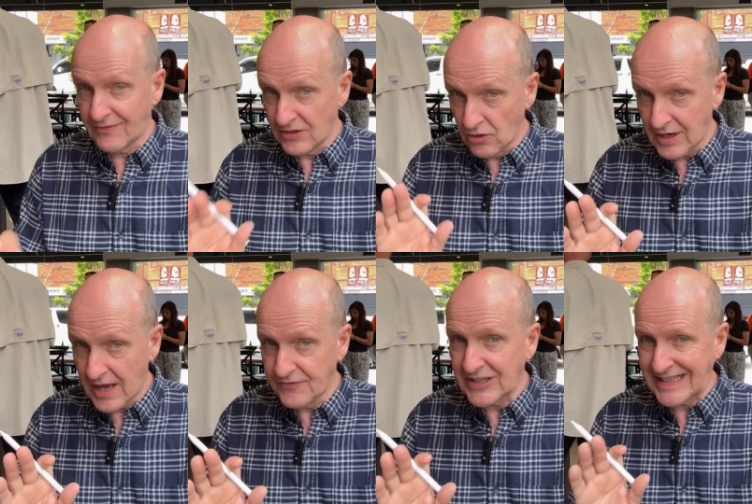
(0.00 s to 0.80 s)
They're not
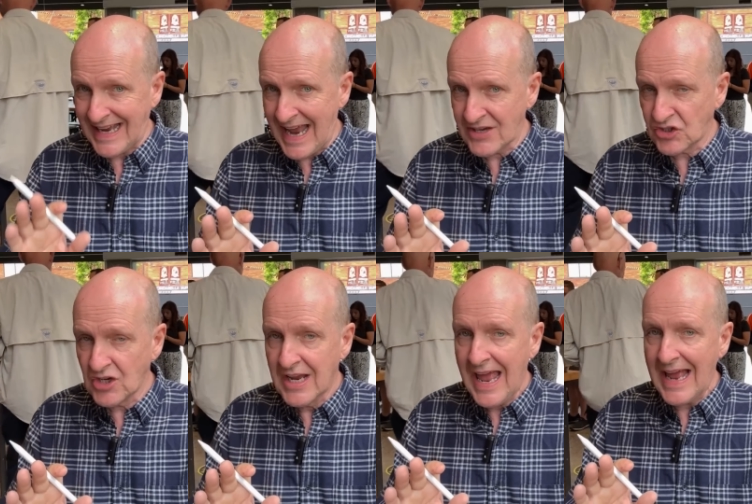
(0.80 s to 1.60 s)
after cash
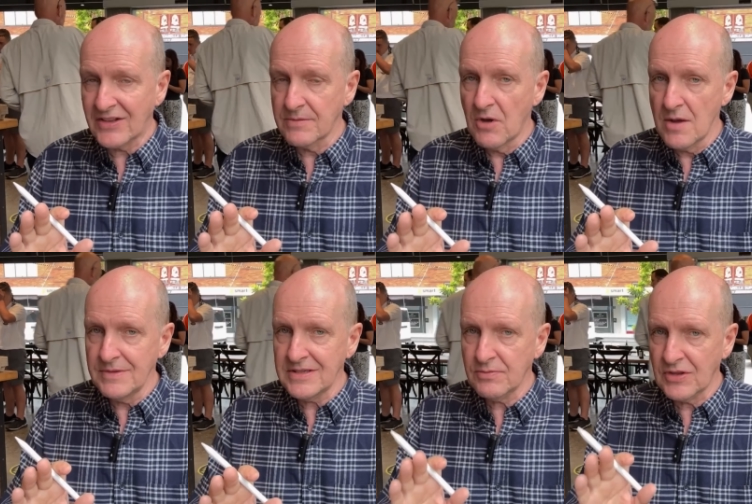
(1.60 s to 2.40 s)
at the
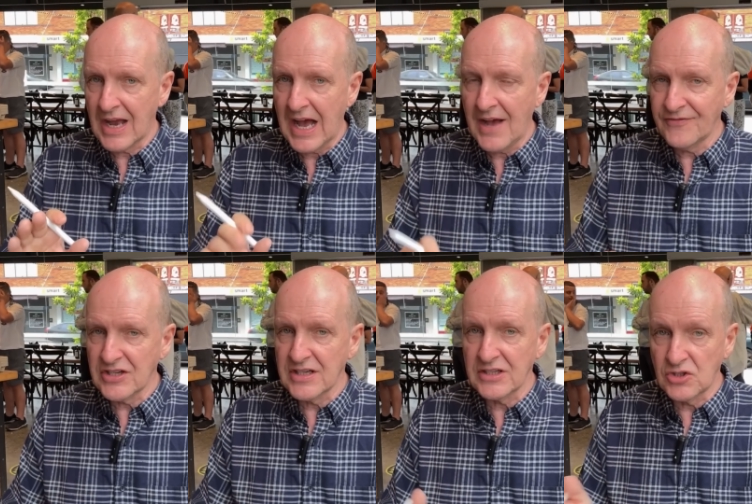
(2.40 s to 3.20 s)
moment, they're
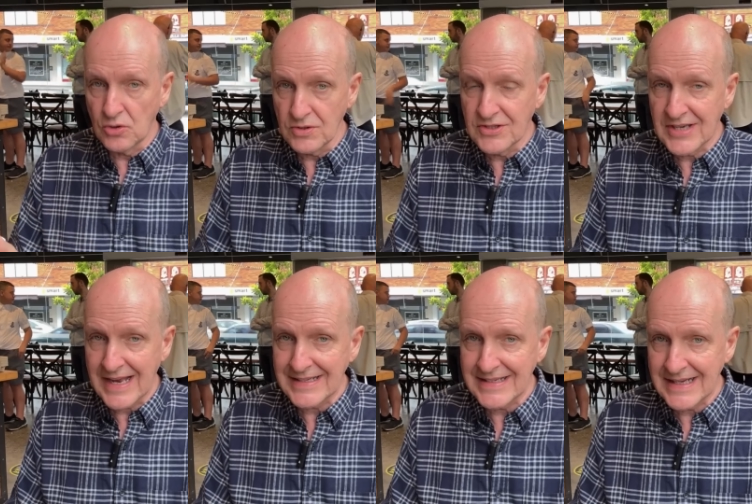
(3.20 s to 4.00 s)
after goods
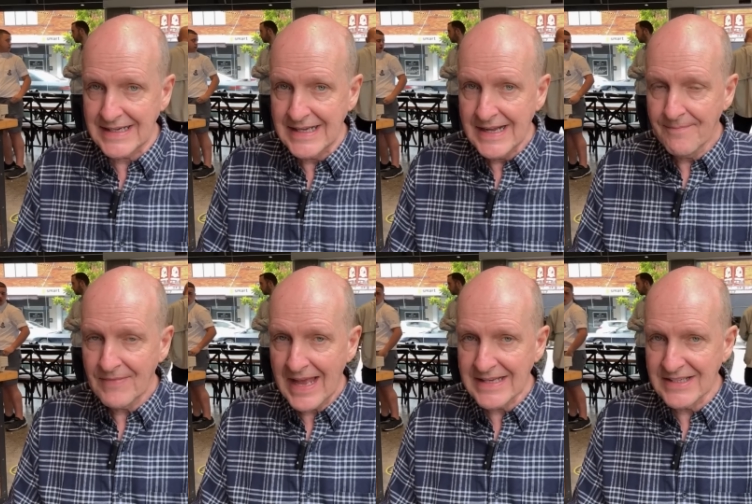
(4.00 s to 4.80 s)
and
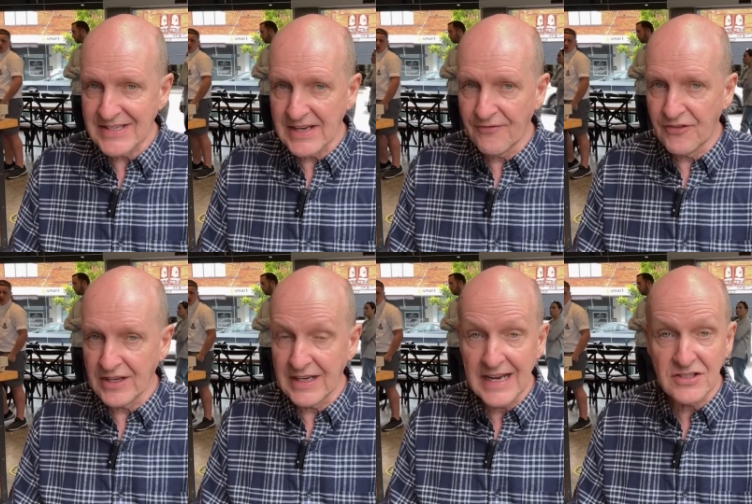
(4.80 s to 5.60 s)
stuff that
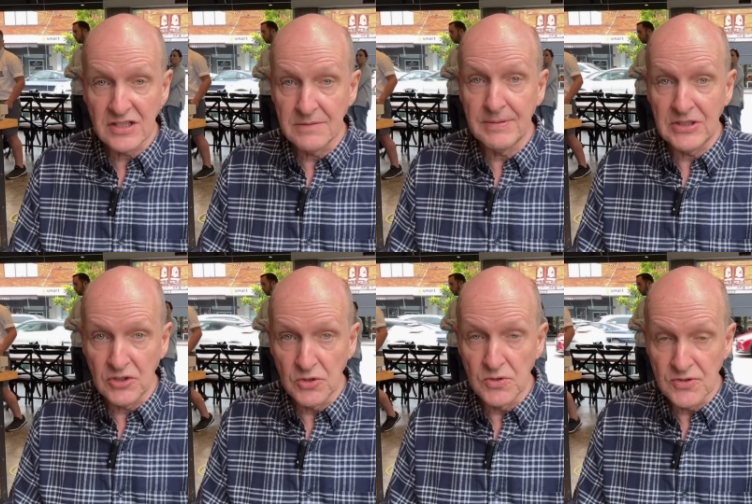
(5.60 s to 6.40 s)
can actually be
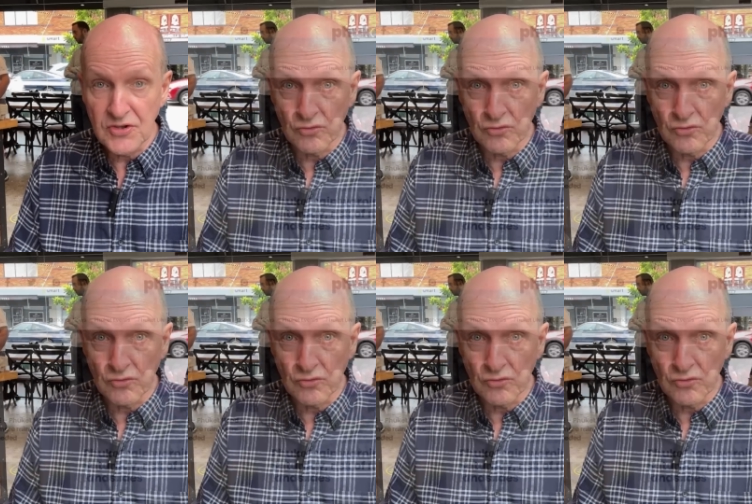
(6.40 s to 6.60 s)
used